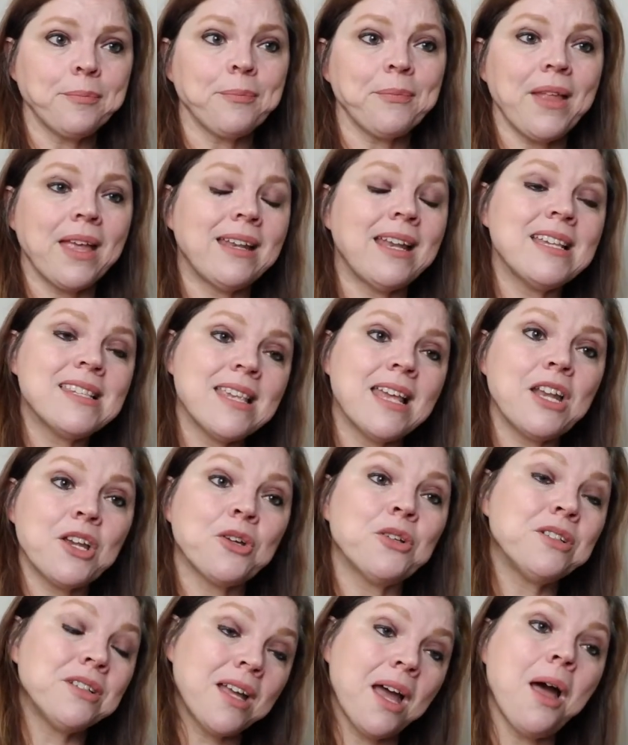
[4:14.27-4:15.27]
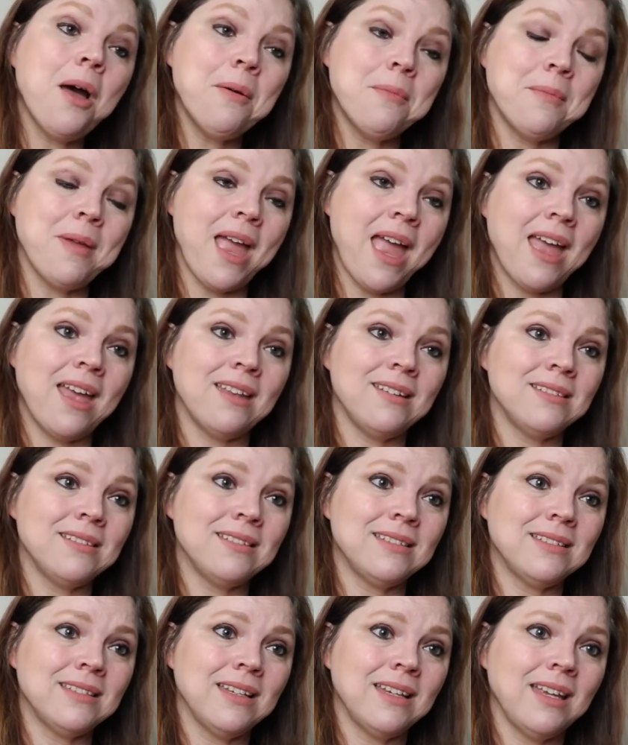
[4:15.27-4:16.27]
And I said I couldn't come
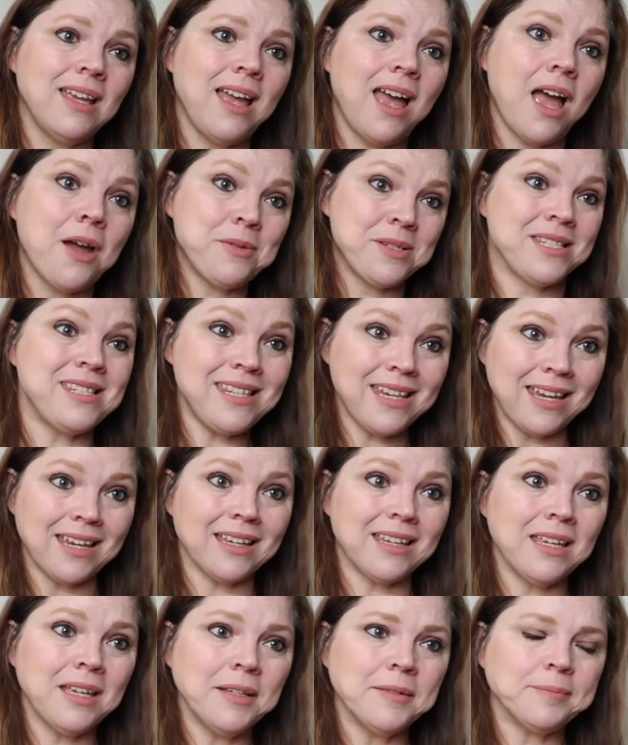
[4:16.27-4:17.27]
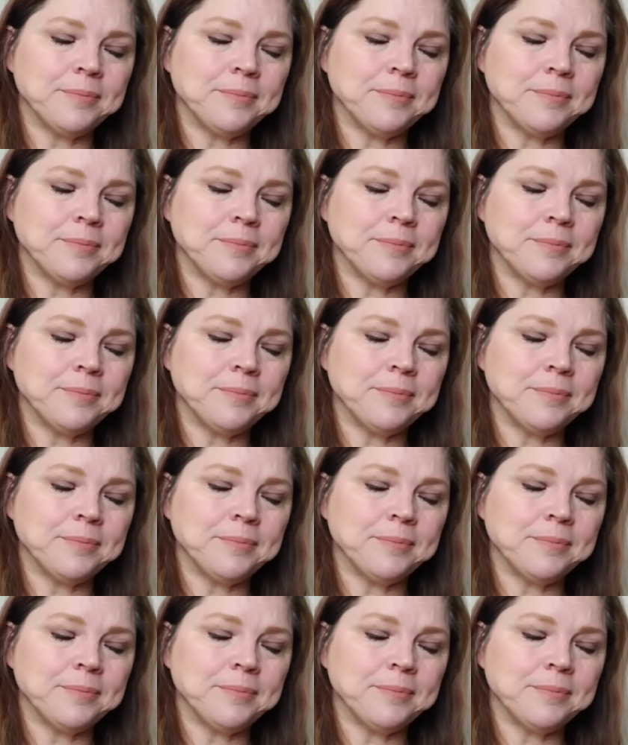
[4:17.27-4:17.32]
and I was sick.